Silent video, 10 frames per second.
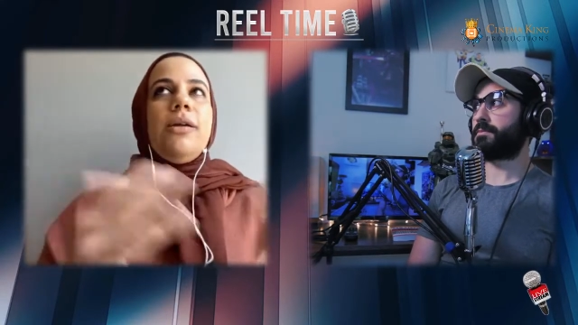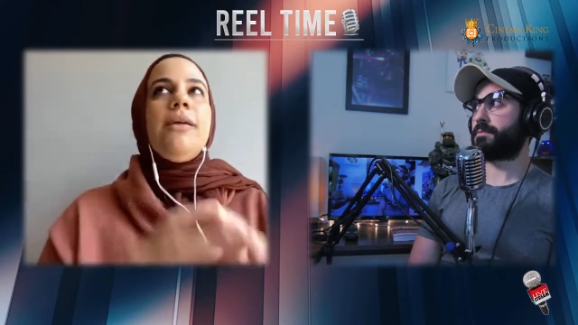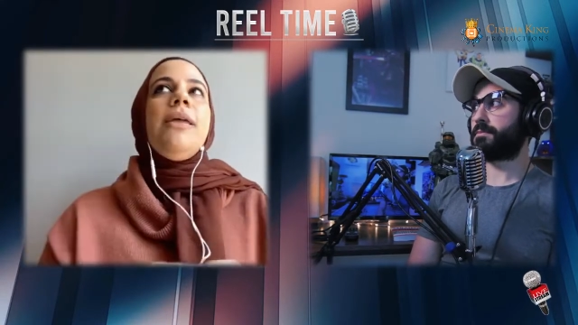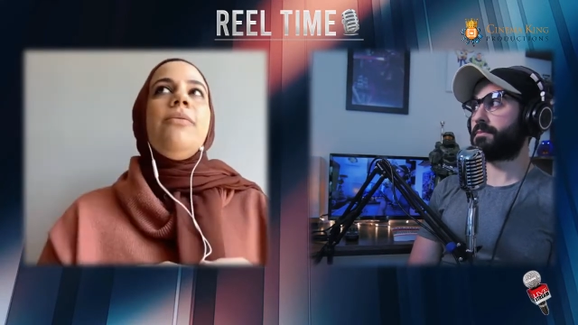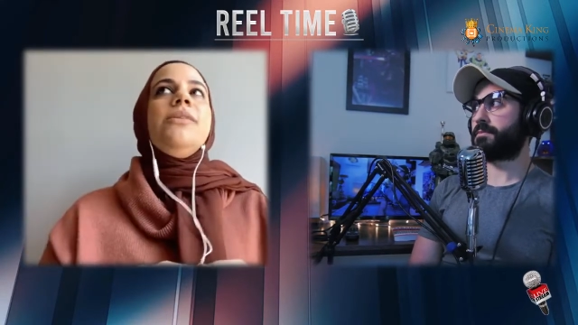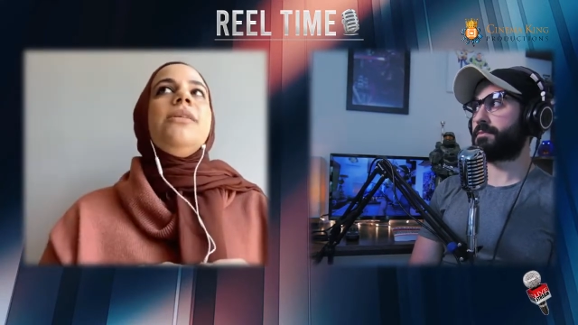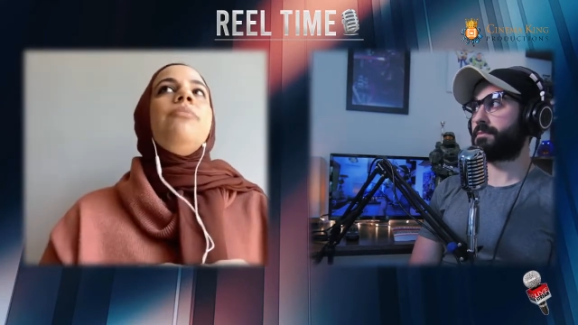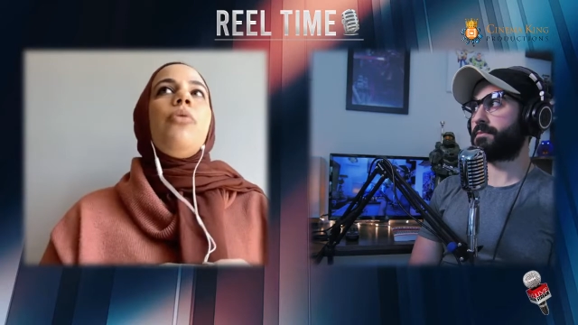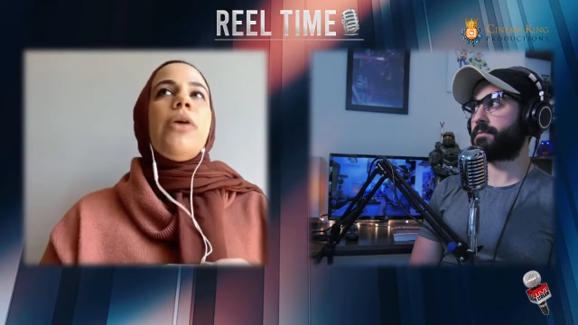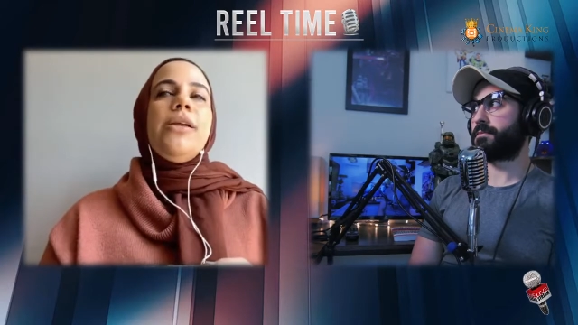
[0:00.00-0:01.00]
Speaker 1: it, it was
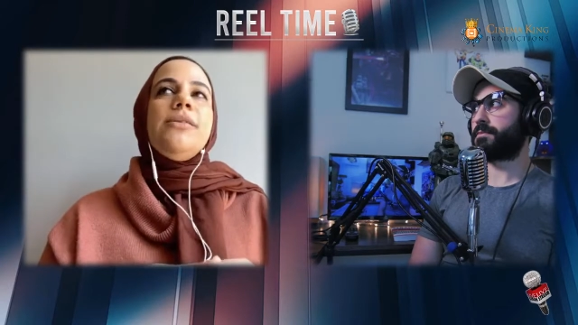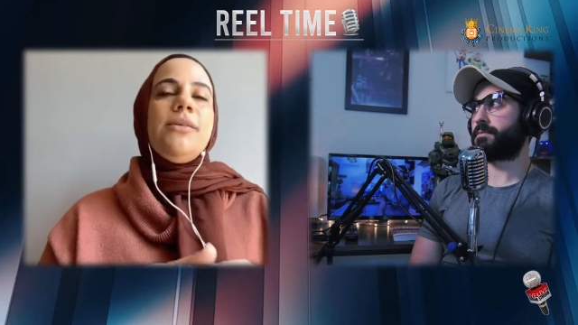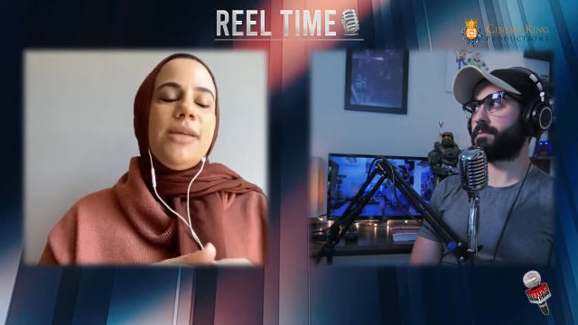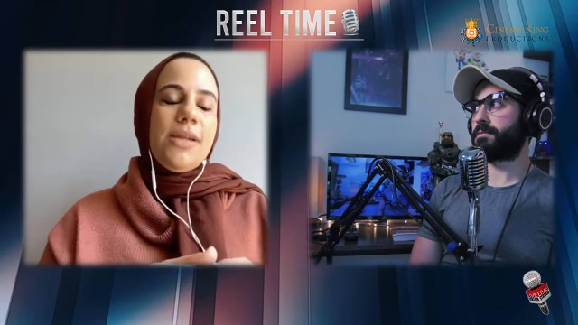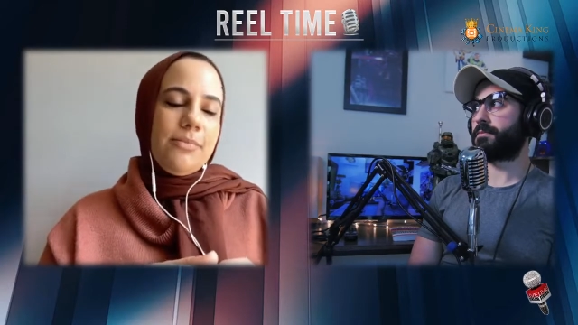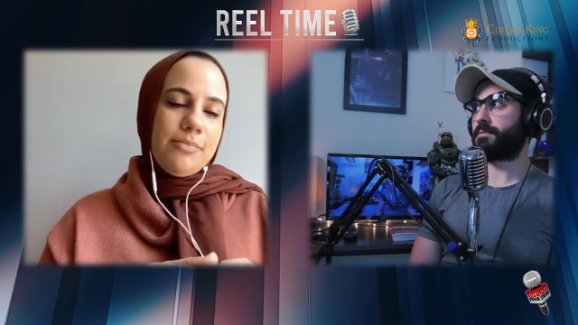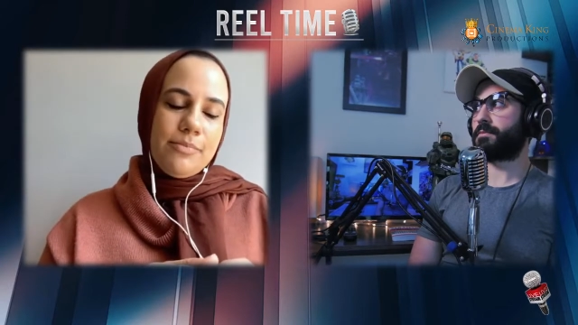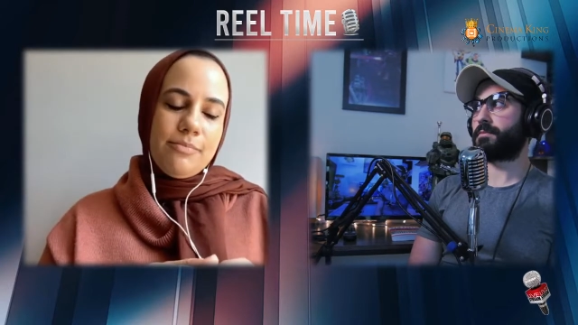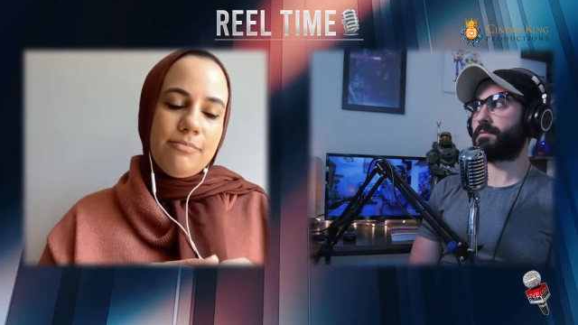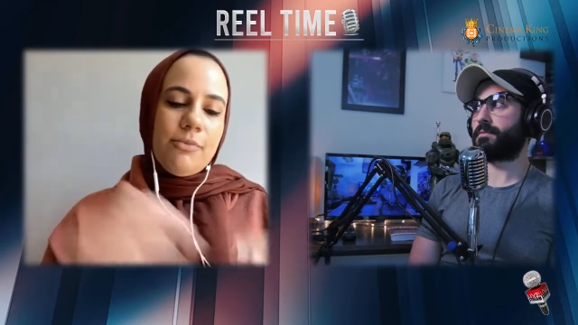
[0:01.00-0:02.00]
important to me to
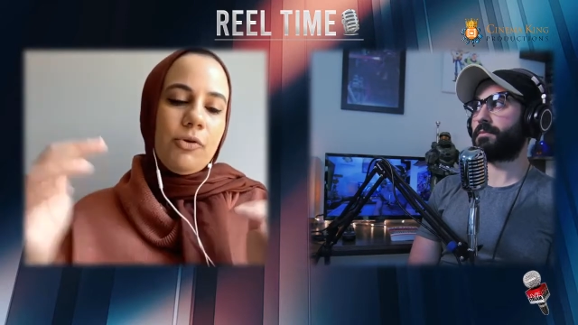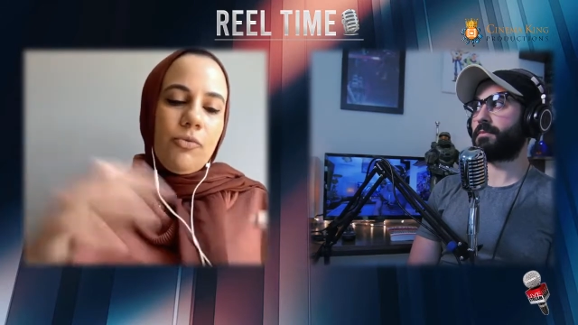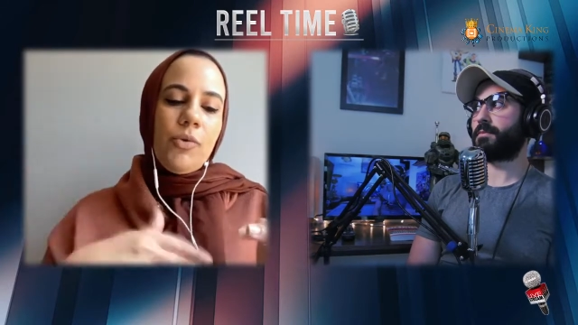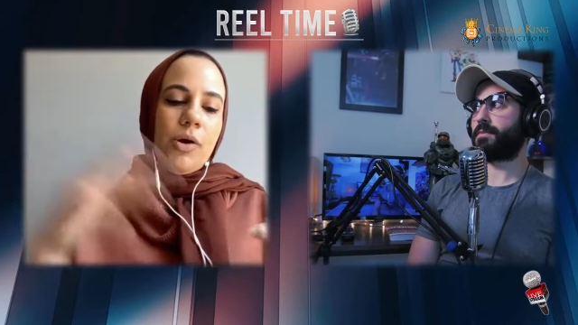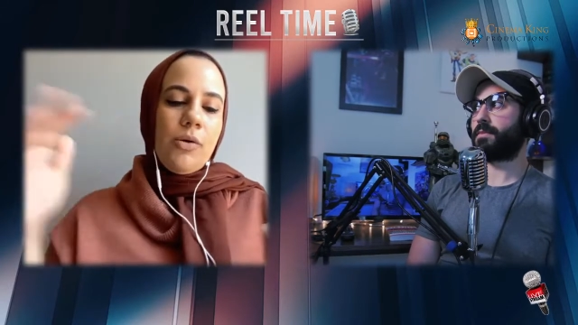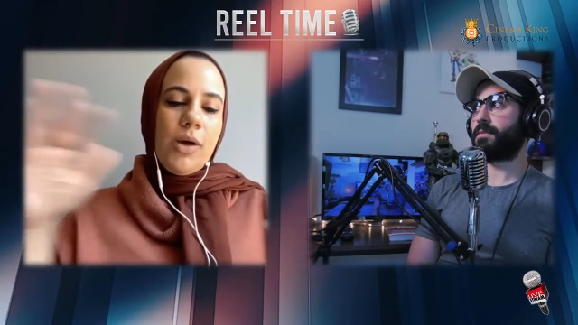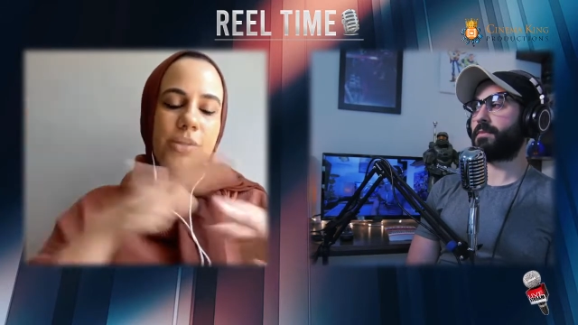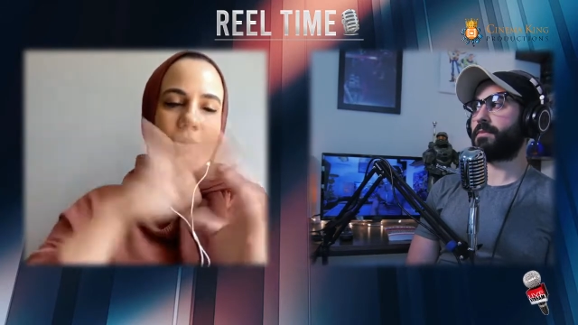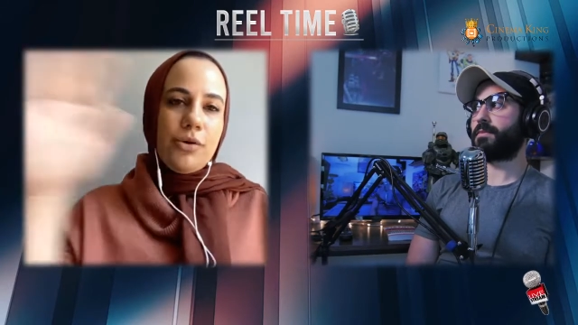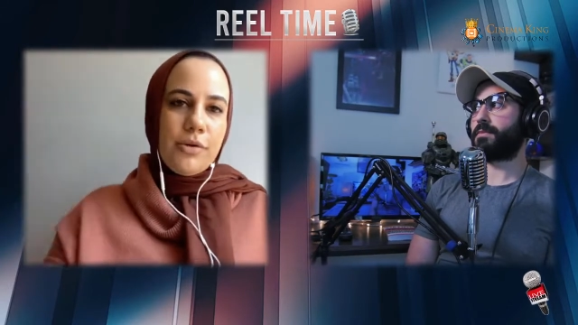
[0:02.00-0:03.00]
grow
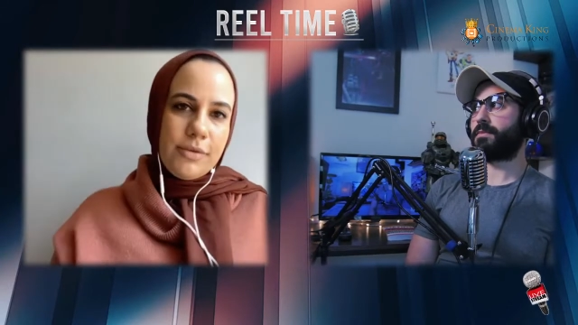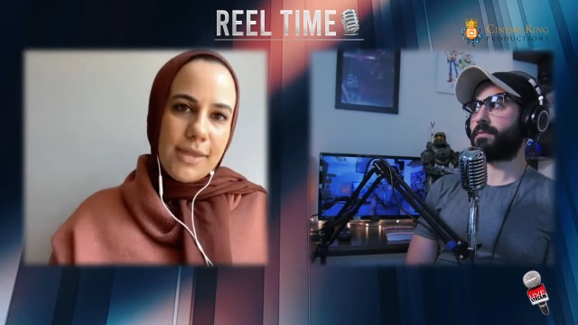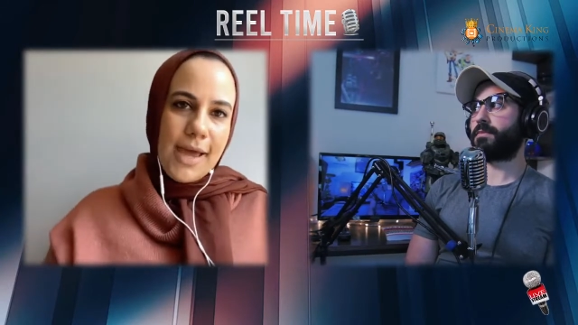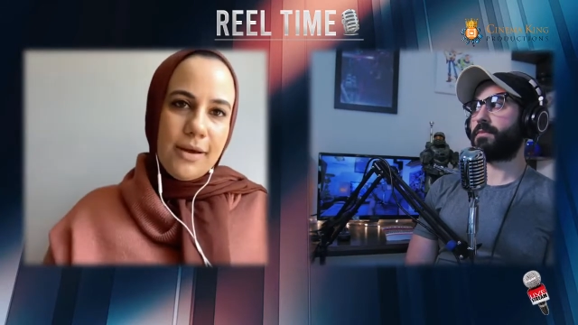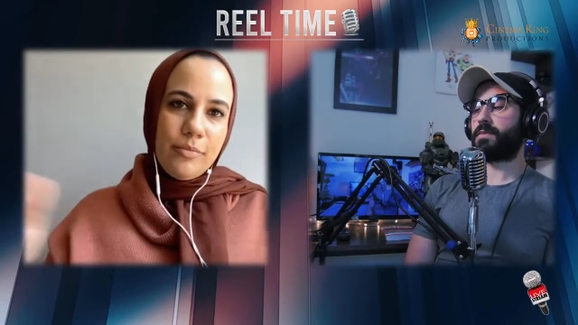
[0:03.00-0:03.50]
under that